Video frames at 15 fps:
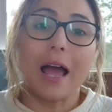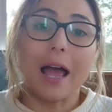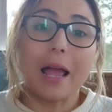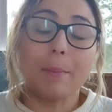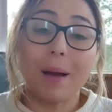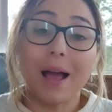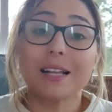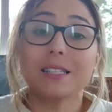a
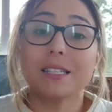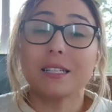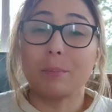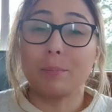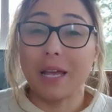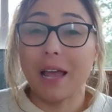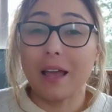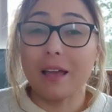pattern, a
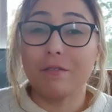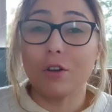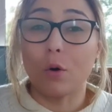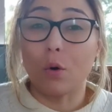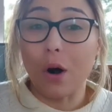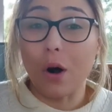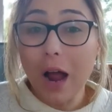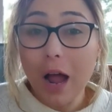behavior,
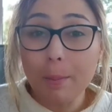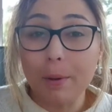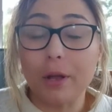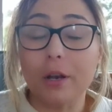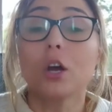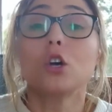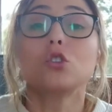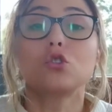or a habit
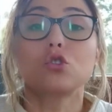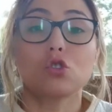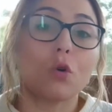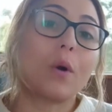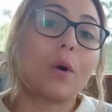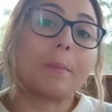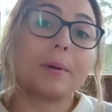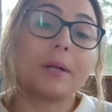so
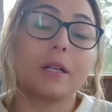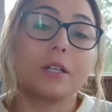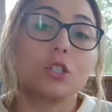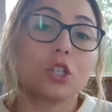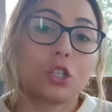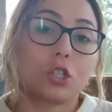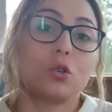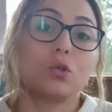rapidly
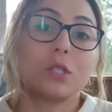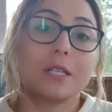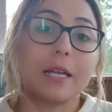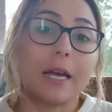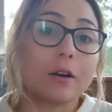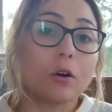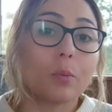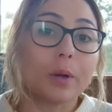just using the
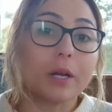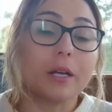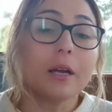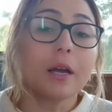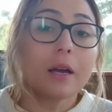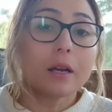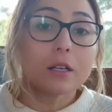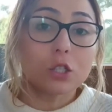NLP
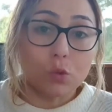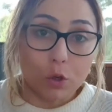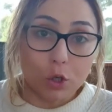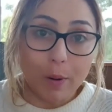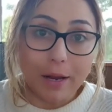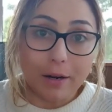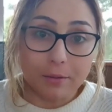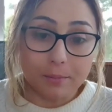swish
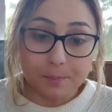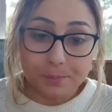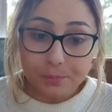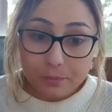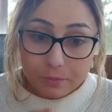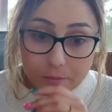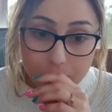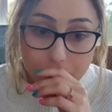pattern.
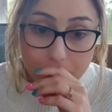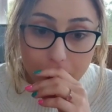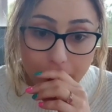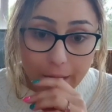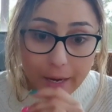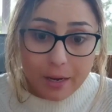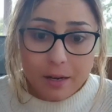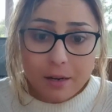
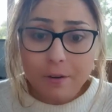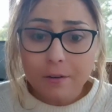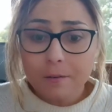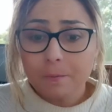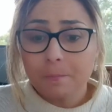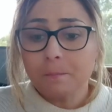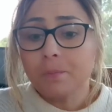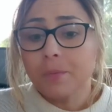Okay?
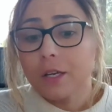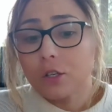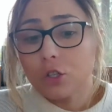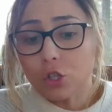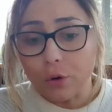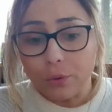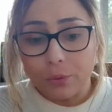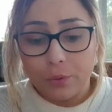
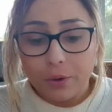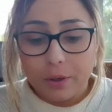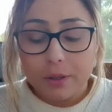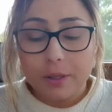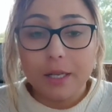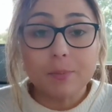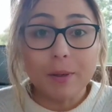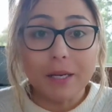So
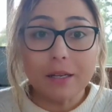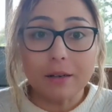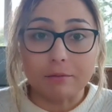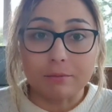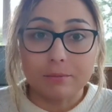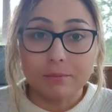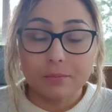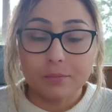let's begin.